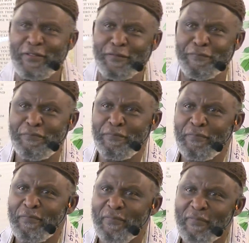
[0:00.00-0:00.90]

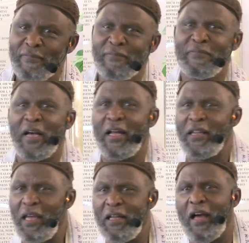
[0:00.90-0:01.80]
Yeah. I
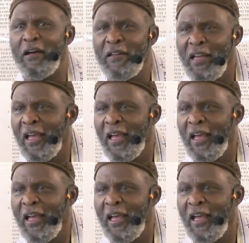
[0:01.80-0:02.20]
did.